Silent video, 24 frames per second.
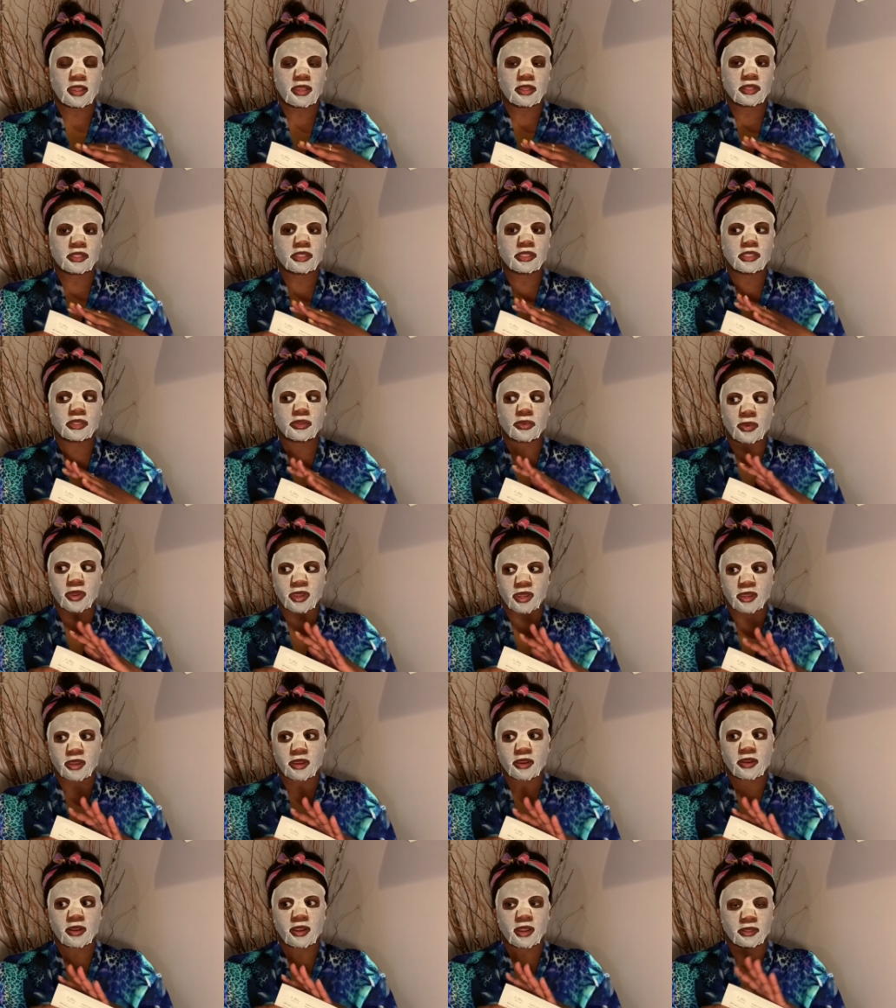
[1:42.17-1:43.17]

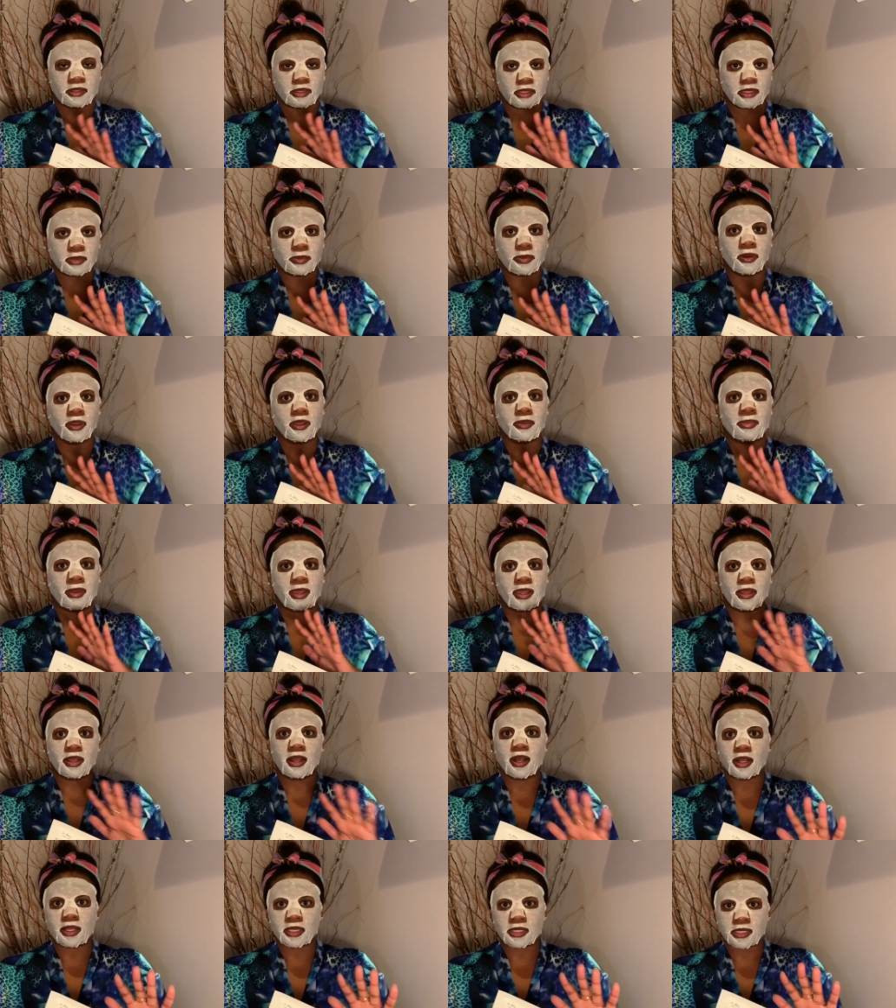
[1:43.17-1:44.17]
swear at this point by
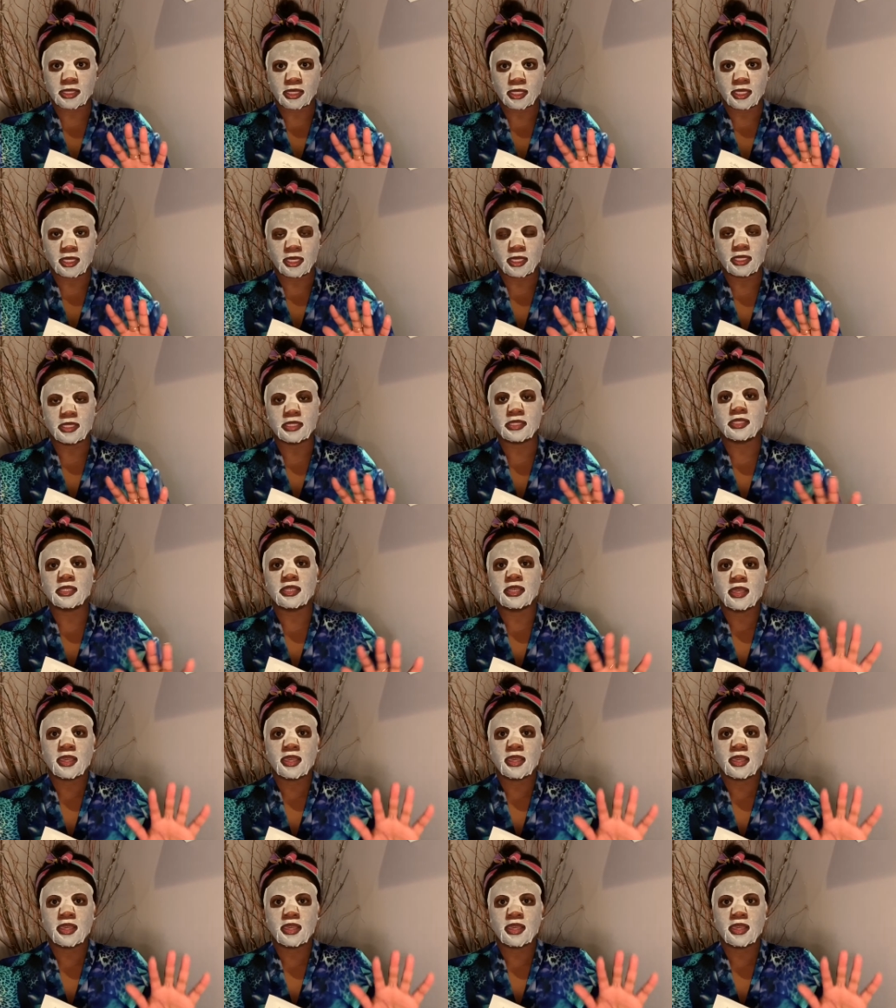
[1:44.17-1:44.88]
Huxley's